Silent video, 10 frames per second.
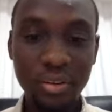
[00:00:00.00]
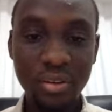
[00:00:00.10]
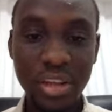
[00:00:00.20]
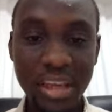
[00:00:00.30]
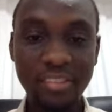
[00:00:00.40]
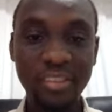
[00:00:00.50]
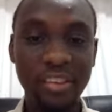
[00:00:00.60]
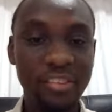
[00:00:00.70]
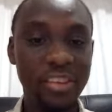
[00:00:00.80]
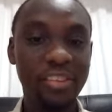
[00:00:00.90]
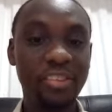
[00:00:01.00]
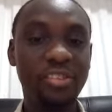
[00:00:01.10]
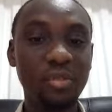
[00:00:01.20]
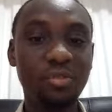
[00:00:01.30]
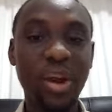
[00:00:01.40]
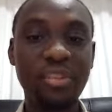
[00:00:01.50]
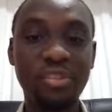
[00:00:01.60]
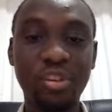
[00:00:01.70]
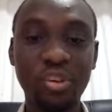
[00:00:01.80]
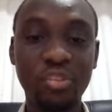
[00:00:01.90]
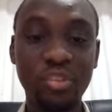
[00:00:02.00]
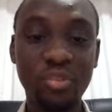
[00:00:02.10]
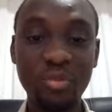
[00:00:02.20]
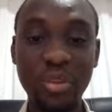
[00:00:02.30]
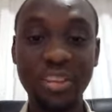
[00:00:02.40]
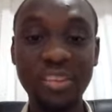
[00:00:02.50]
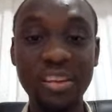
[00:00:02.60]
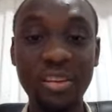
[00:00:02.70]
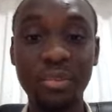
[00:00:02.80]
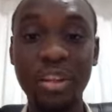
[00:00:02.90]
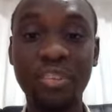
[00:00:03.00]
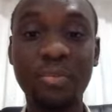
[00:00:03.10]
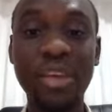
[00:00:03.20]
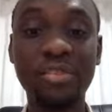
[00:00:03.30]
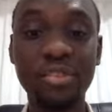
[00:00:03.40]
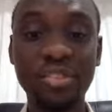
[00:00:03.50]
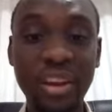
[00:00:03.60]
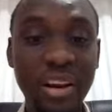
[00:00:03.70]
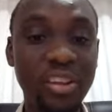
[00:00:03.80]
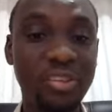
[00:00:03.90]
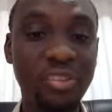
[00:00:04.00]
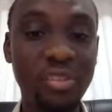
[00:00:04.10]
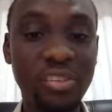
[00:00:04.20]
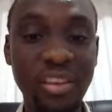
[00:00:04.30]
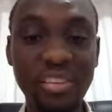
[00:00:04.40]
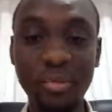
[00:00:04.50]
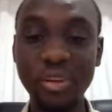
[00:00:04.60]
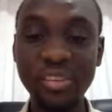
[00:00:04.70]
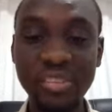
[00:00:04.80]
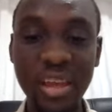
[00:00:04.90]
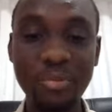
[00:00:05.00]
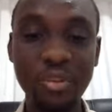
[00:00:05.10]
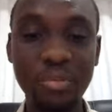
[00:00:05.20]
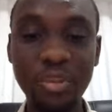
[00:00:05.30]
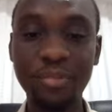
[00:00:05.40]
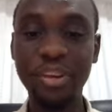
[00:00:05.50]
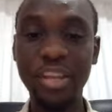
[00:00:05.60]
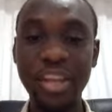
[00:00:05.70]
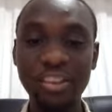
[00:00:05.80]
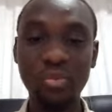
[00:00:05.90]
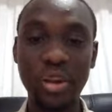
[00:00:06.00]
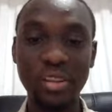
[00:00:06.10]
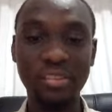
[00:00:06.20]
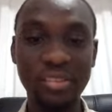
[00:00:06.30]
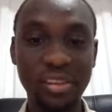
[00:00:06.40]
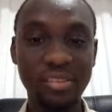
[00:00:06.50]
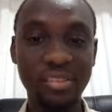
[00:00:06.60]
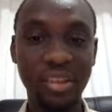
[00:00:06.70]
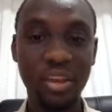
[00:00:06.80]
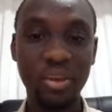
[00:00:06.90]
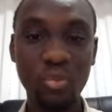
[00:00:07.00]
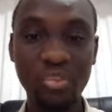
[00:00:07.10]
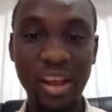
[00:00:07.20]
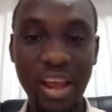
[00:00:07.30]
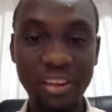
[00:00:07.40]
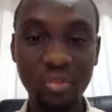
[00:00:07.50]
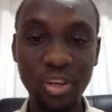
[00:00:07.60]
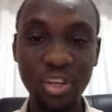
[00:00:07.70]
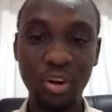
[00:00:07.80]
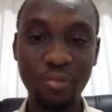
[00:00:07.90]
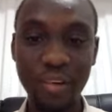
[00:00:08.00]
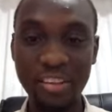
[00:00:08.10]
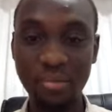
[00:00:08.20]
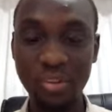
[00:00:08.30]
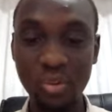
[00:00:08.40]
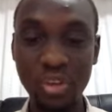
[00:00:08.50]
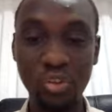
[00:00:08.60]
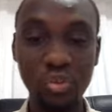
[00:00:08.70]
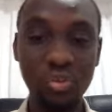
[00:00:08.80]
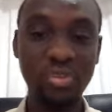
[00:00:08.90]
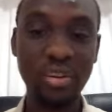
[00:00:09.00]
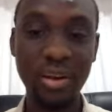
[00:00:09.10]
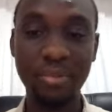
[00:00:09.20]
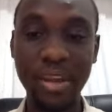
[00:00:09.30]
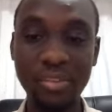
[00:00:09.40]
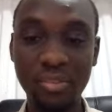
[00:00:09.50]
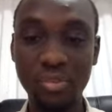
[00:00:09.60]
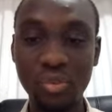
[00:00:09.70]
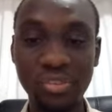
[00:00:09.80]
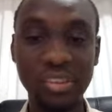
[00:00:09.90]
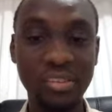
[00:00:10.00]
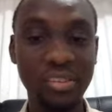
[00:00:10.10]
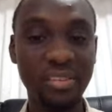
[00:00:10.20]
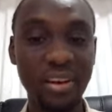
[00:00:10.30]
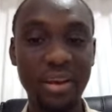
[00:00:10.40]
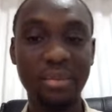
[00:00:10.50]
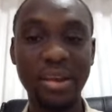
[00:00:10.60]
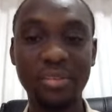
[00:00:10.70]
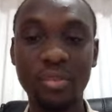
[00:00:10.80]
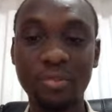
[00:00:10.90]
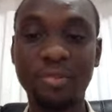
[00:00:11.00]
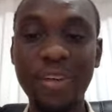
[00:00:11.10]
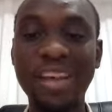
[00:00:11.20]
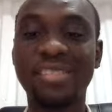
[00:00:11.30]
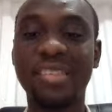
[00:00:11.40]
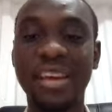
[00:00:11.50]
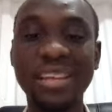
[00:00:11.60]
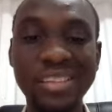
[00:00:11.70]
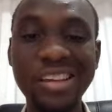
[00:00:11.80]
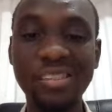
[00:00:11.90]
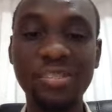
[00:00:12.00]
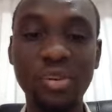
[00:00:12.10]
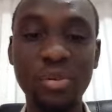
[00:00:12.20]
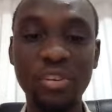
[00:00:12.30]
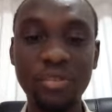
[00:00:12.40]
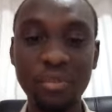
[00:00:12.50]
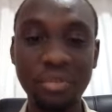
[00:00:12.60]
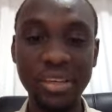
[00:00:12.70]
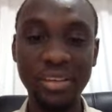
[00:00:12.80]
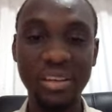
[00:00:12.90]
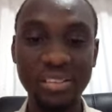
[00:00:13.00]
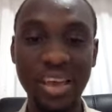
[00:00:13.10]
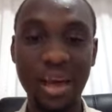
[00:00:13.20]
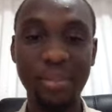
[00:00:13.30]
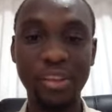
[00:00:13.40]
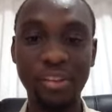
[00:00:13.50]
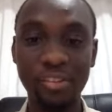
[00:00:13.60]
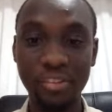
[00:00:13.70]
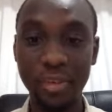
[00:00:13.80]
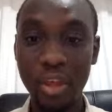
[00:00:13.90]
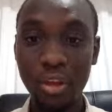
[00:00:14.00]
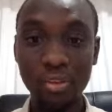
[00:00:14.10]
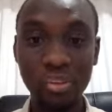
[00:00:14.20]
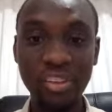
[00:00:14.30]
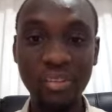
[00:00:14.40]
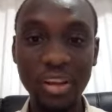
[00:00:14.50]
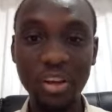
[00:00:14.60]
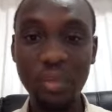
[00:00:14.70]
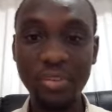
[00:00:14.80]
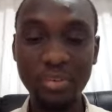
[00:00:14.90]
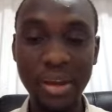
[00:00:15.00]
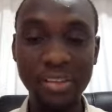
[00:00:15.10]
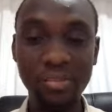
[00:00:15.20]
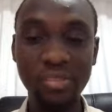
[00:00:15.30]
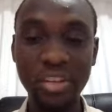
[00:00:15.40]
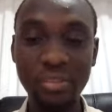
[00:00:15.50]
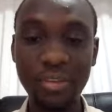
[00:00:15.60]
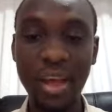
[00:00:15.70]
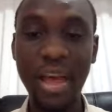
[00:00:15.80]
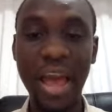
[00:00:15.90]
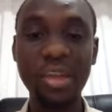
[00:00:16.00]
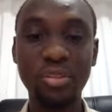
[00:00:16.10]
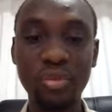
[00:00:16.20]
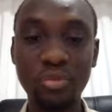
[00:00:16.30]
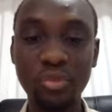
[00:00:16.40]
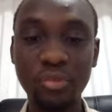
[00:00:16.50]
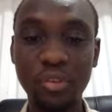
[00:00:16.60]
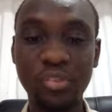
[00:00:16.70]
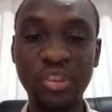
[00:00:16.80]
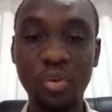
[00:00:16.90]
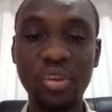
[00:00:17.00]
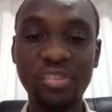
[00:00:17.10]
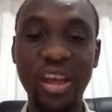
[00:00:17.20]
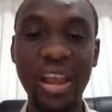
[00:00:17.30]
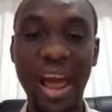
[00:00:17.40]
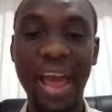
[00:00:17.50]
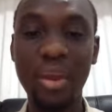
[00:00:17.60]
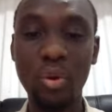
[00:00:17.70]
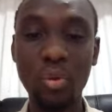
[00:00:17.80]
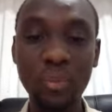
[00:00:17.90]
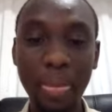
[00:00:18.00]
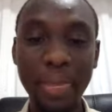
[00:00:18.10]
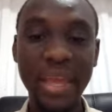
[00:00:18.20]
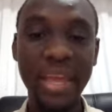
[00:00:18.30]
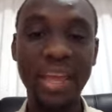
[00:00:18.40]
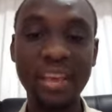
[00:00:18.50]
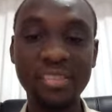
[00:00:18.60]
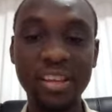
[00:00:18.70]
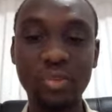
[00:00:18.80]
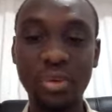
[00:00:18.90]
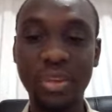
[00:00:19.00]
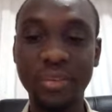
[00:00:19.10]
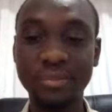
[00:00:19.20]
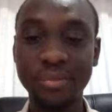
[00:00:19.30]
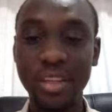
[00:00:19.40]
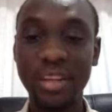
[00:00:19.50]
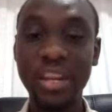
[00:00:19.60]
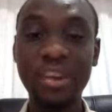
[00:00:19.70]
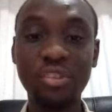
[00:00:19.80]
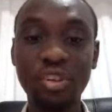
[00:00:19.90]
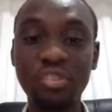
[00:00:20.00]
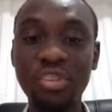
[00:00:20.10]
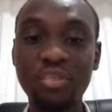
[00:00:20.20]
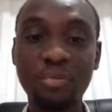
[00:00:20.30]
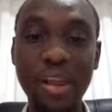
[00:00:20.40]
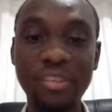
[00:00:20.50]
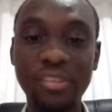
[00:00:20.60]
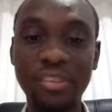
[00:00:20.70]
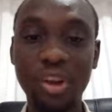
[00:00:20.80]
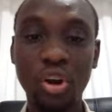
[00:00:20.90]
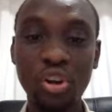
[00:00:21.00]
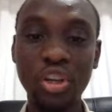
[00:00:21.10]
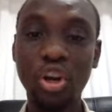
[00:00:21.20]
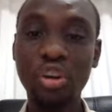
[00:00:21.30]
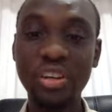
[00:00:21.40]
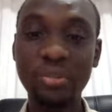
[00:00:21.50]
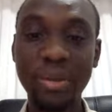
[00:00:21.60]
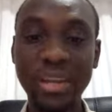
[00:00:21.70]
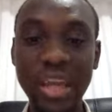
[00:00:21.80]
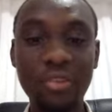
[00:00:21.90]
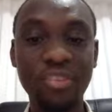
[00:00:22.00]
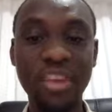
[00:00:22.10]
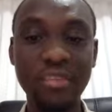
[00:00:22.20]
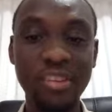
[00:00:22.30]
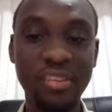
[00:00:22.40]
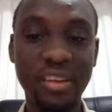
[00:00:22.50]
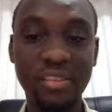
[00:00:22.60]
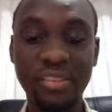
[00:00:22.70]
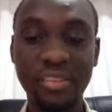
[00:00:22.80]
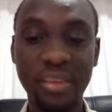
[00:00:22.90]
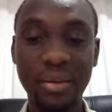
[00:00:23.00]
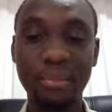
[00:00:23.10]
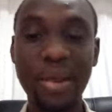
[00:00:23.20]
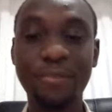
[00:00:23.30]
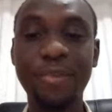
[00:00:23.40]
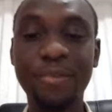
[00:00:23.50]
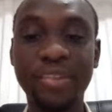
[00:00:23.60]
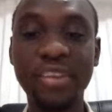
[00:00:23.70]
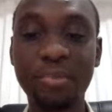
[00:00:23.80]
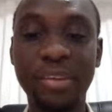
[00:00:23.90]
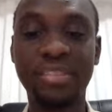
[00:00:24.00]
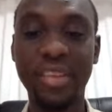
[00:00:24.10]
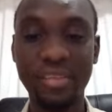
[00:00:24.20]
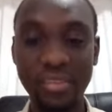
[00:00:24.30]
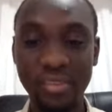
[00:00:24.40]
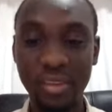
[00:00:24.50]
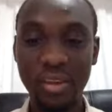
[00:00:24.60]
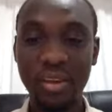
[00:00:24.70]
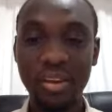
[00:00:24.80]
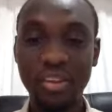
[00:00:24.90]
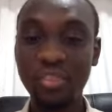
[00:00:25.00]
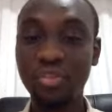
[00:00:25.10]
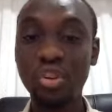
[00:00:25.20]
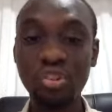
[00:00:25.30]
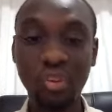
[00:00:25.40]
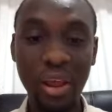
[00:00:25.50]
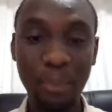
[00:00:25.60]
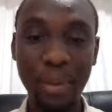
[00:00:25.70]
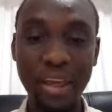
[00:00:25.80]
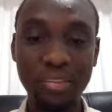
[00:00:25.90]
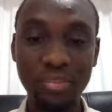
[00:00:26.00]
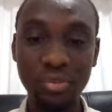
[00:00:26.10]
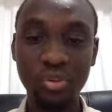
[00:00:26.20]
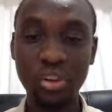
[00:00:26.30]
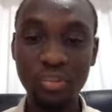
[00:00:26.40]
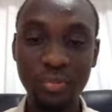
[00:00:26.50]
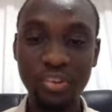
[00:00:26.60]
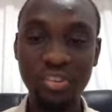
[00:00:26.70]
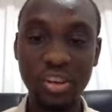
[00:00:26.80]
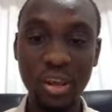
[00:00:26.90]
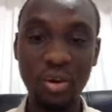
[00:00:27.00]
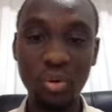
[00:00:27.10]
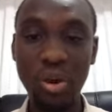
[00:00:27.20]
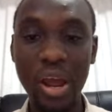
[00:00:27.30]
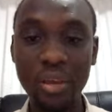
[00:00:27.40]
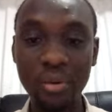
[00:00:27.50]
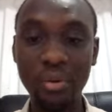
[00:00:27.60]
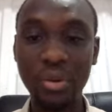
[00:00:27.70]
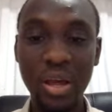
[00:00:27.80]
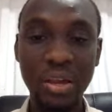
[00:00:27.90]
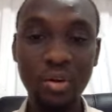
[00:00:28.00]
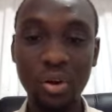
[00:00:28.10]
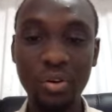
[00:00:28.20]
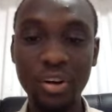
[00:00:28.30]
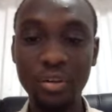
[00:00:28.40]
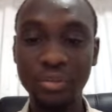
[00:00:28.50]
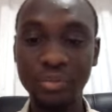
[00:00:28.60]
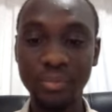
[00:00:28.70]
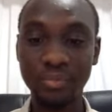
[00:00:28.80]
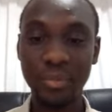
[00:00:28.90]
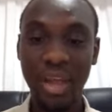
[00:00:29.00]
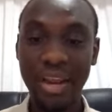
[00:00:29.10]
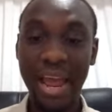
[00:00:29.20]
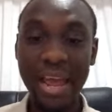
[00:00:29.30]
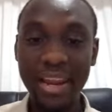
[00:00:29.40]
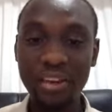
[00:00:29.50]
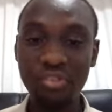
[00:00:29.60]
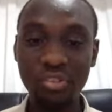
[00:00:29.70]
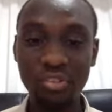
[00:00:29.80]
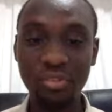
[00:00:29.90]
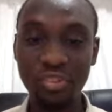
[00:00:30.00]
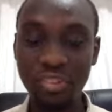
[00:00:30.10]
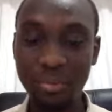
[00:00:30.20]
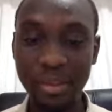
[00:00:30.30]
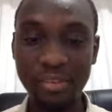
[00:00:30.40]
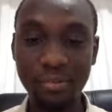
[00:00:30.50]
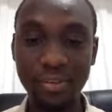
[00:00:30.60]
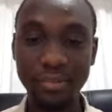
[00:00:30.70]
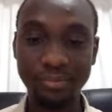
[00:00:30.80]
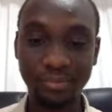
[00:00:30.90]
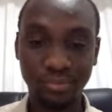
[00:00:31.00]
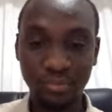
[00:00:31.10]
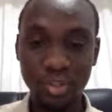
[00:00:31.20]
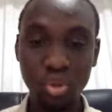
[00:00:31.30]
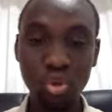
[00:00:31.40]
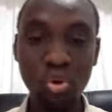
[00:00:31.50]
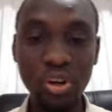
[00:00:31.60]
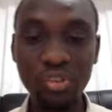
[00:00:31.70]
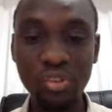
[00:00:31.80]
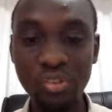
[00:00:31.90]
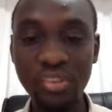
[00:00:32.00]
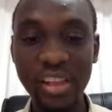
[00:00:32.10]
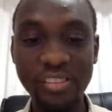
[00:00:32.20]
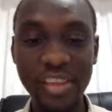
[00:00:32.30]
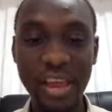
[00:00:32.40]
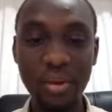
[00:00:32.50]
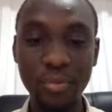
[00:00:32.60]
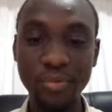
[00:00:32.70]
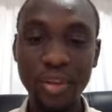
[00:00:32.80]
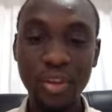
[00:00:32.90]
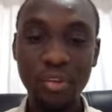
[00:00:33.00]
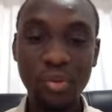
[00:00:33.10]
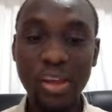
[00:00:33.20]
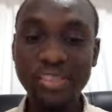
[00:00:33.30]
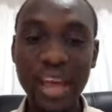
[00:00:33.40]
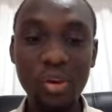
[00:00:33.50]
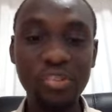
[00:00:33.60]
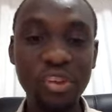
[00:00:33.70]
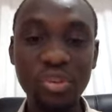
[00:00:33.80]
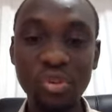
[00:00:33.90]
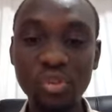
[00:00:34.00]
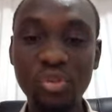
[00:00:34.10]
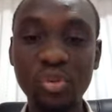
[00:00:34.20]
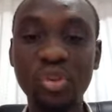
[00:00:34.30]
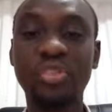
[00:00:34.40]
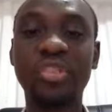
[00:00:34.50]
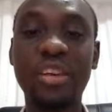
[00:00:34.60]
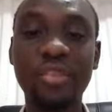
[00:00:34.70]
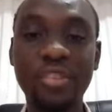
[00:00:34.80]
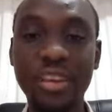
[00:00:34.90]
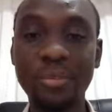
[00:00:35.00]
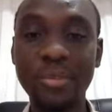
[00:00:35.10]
Next is EC2 price reductions. We've been seeing a lot of price reductions around EC2 instances, but this time it's going to be for the H1 instances, which are actually offers between 2 terabytes to 16 terabytes of fast, dense storage for big data applications. So it's actually optimized to deliver high throughput for sequential I/O, enhanced networking. There is reduction of prices on the on-demand and reserved instances by 15%. This reduction applies to North Virginia, Ohio, and Oregon and Ireland regions, respectively. Google introduces Asylo. So Asylo is a new tool or service